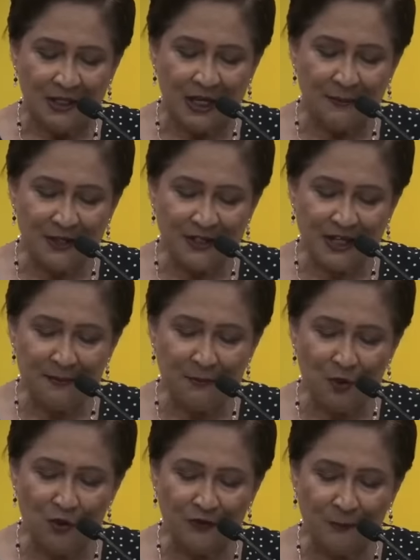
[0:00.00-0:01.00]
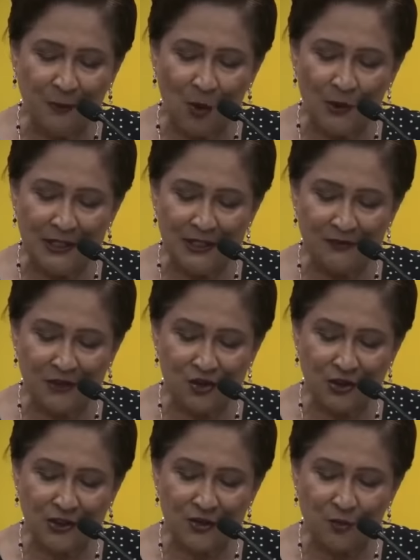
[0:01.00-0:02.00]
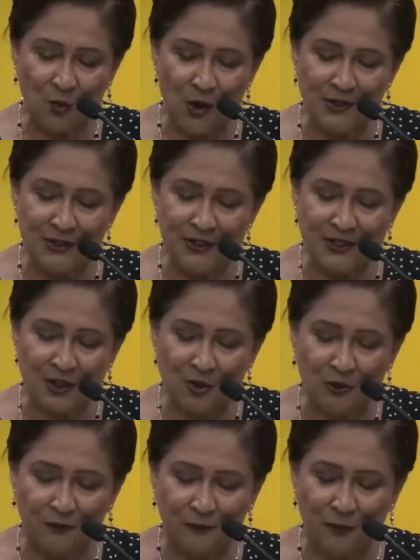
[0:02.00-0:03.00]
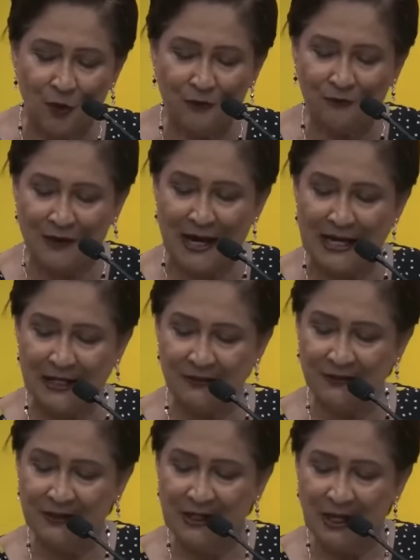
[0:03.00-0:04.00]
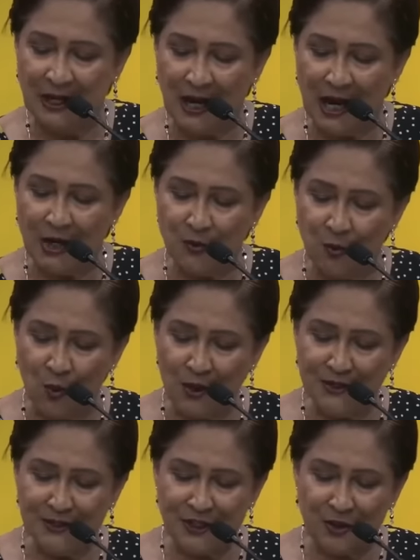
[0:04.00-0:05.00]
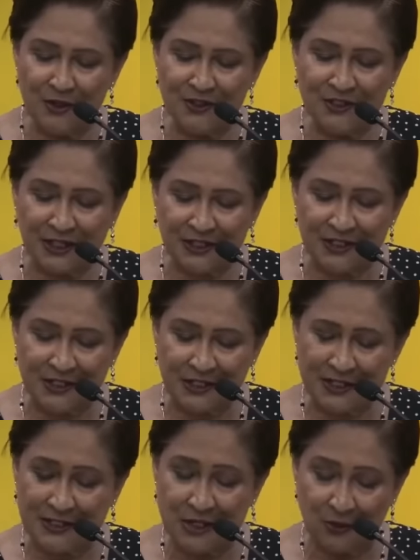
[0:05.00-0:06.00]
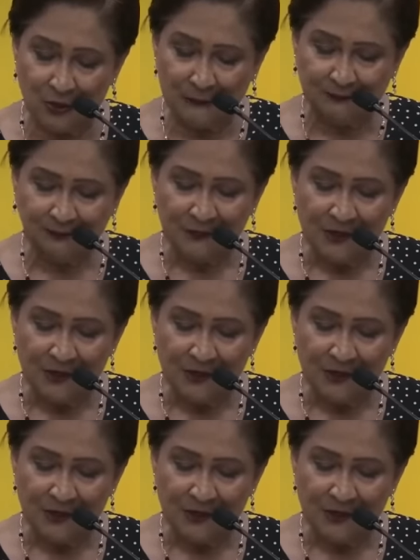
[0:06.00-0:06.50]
DBC moved polling divisions 1045 and 1060,